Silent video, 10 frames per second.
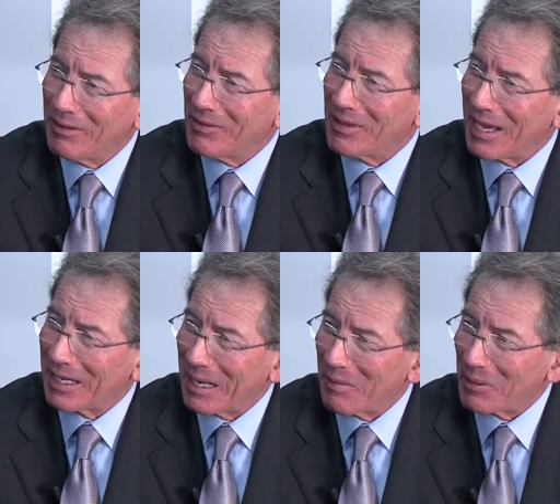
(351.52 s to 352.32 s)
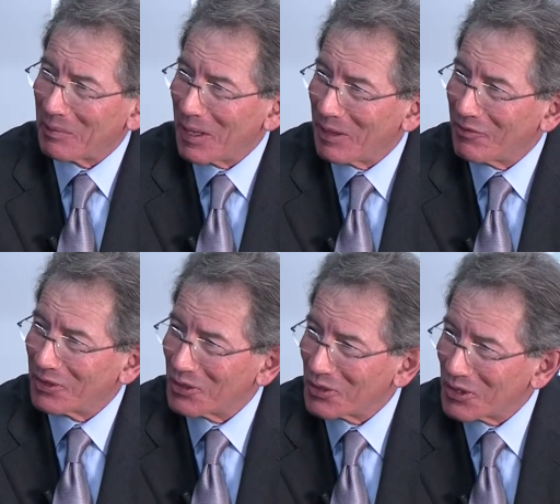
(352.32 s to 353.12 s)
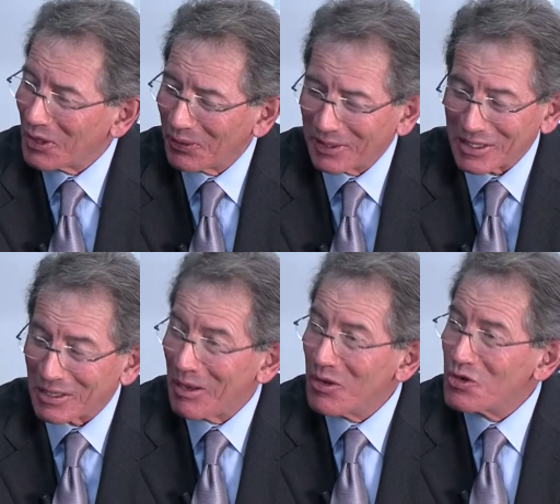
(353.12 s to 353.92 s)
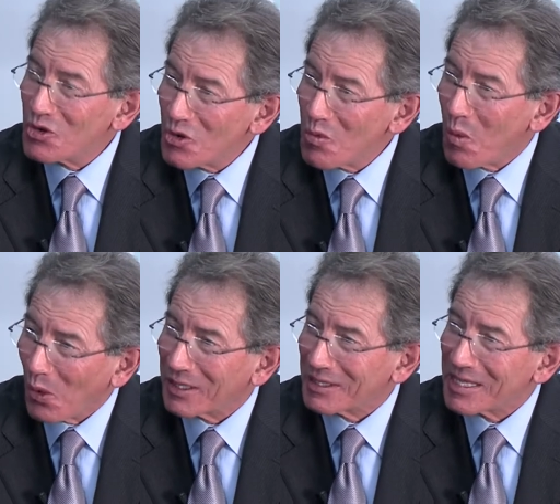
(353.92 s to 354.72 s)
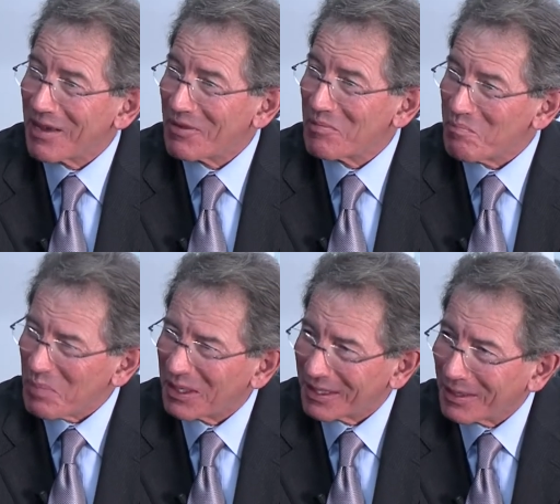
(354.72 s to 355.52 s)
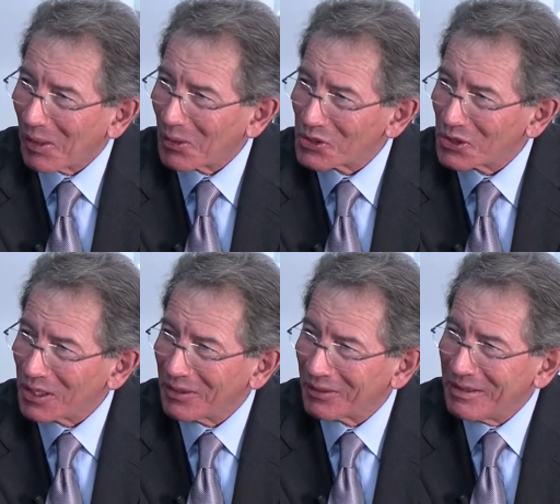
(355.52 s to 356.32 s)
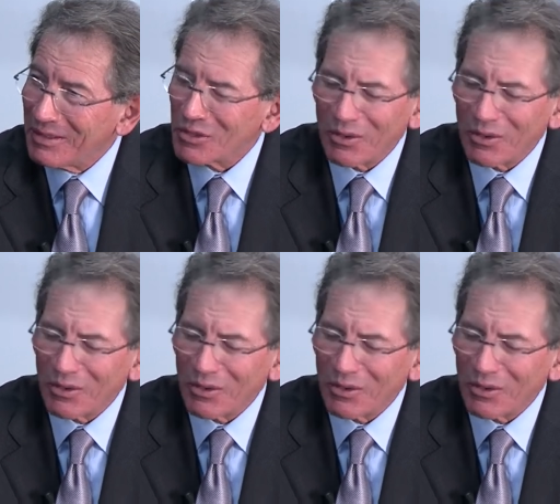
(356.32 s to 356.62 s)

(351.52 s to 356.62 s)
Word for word: the economic benefit to the utility is $2.7 billion a year. So